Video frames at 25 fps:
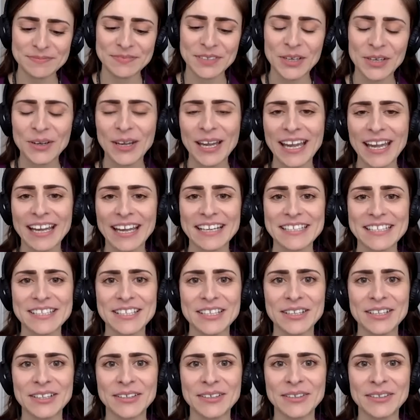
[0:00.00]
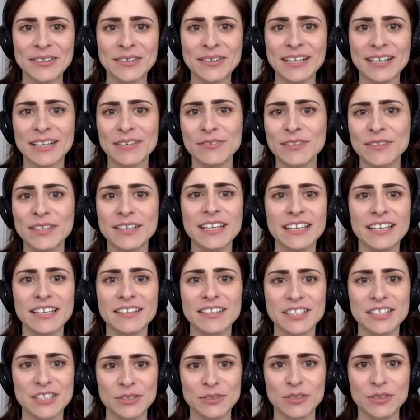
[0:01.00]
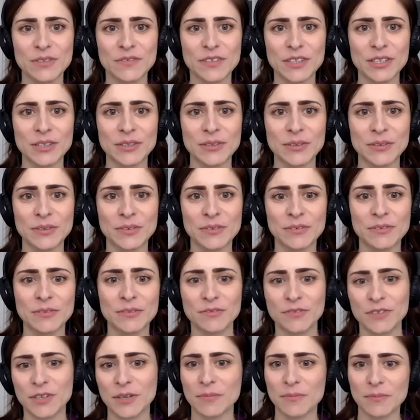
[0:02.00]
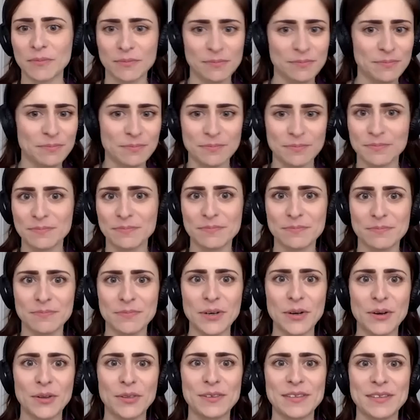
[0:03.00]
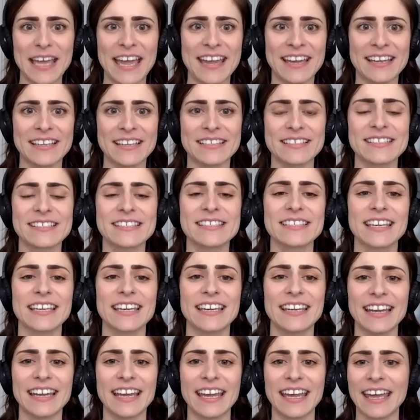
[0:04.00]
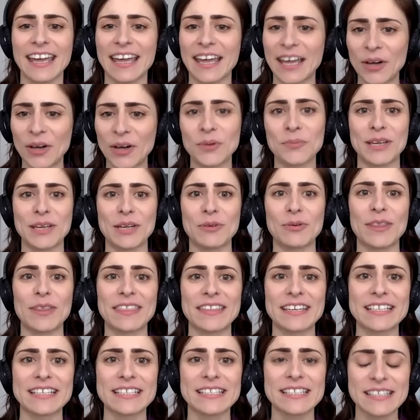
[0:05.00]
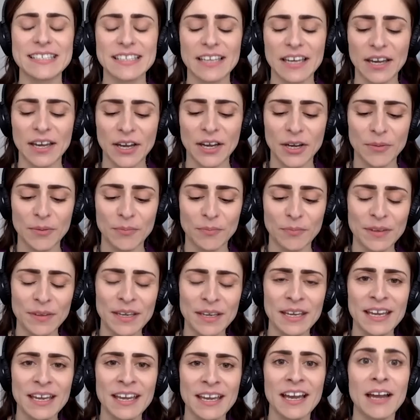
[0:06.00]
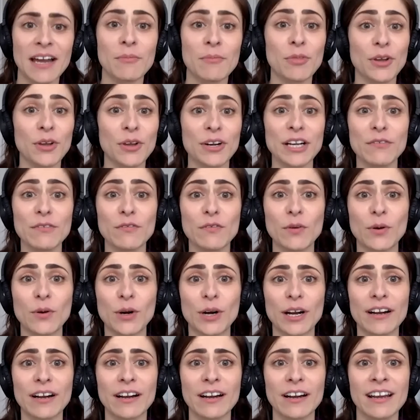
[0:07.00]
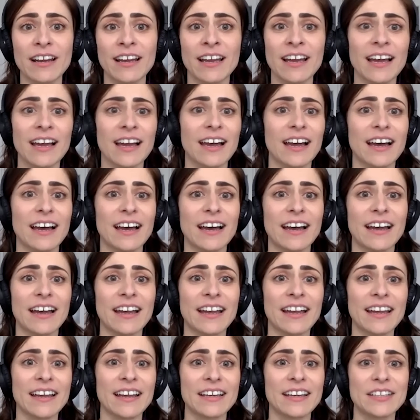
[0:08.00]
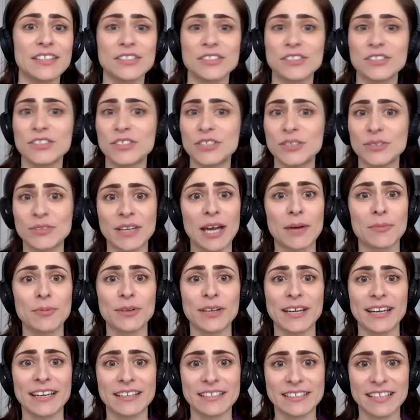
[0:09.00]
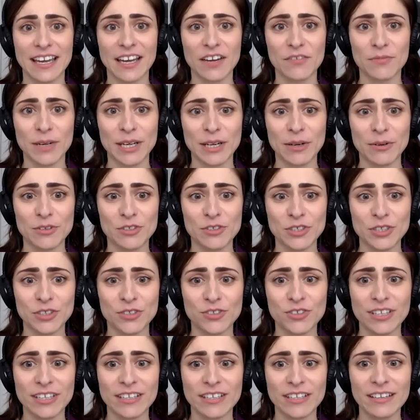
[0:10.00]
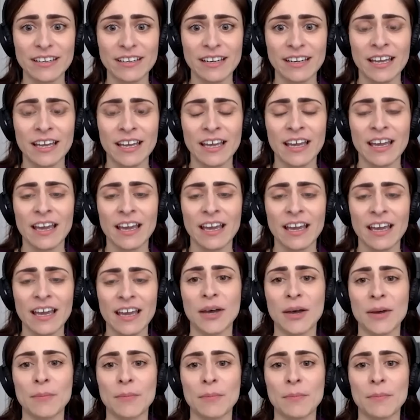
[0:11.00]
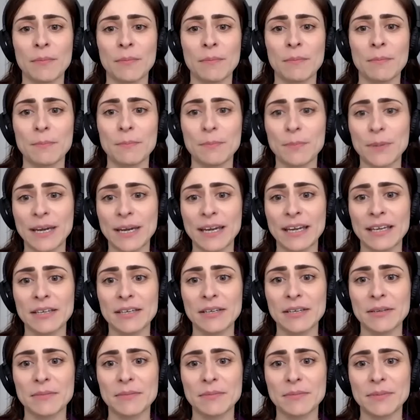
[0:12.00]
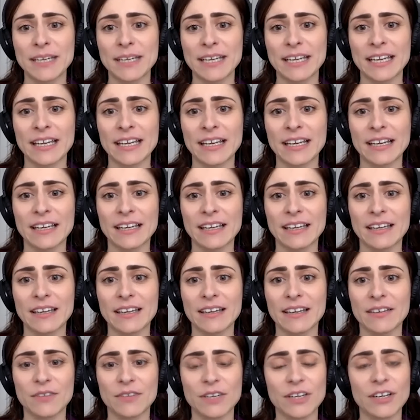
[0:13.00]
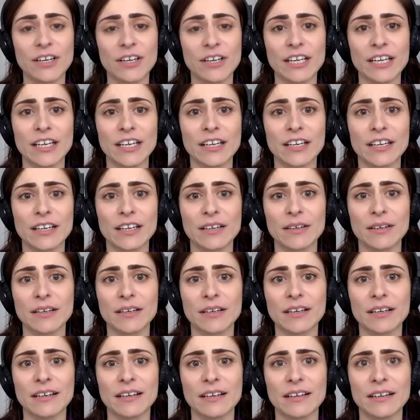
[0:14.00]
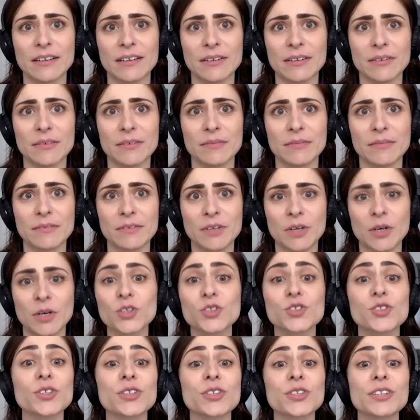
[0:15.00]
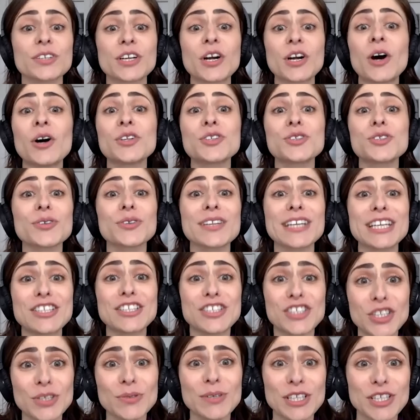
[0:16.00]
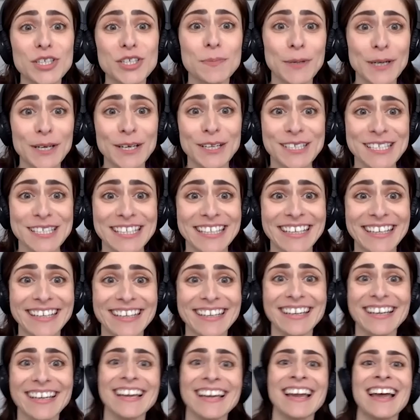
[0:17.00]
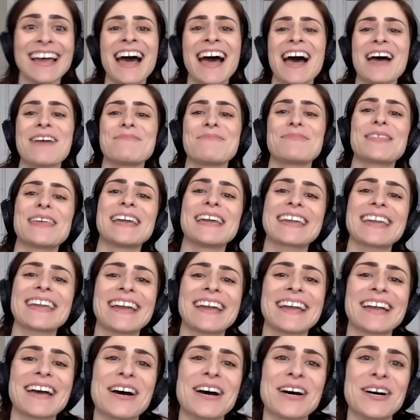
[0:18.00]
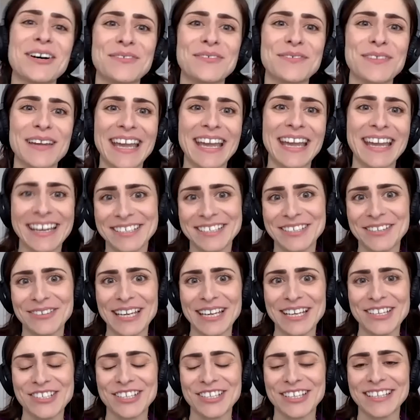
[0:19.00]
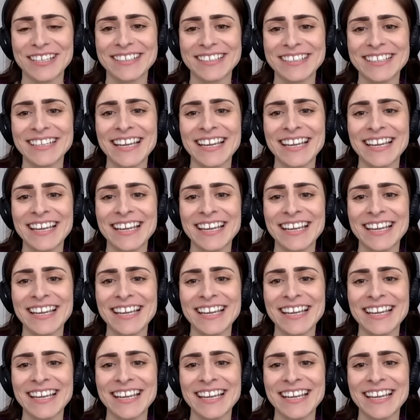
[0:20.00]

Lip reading: Okay, so I feel like the two of you from both ends can help me with this. I'm 34. I do not plan to have my own children, but being a very culturally Jewish person, I'm thinking of egg donation.